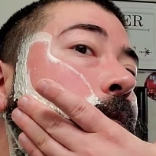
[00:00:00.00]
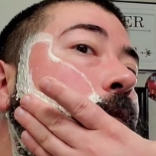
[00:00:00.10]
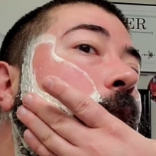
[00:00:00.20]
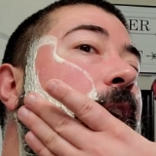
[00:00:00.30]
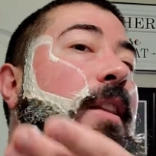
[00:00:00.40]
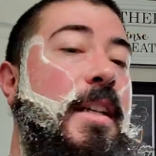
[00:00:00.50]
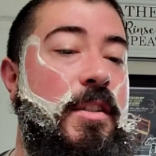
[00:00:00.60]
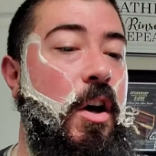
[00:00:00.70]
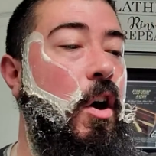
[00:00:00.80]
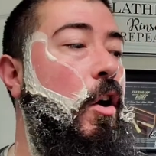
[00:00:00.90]
Like that's
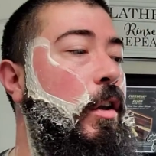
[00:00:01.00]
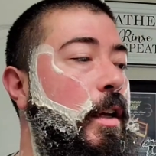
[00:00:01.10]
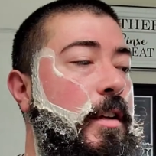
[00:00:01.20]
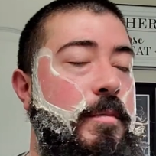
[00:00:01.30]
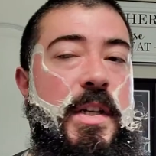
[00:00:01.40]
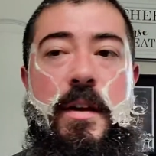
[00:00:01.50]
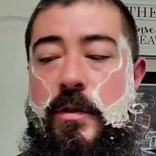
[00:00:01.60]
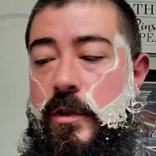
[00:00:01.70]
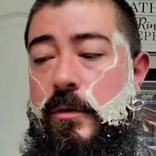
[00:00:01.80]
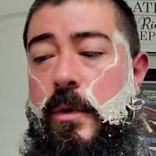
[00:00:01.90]
all it comes down
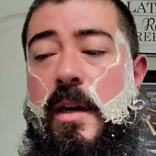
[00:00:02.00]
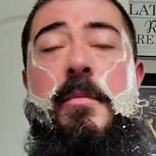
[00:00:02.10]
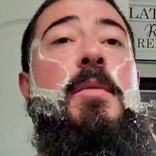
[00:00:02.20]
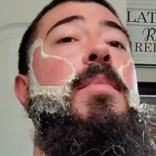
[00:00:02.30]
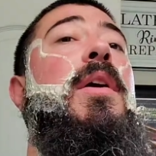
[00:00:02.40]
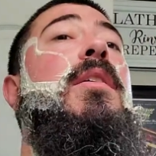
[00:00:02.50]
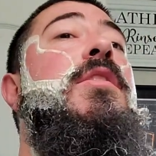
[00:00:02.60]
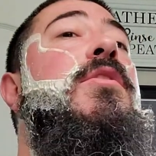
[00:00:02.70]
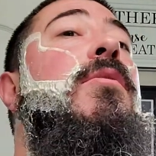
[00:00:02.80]
to when I'm comparing these two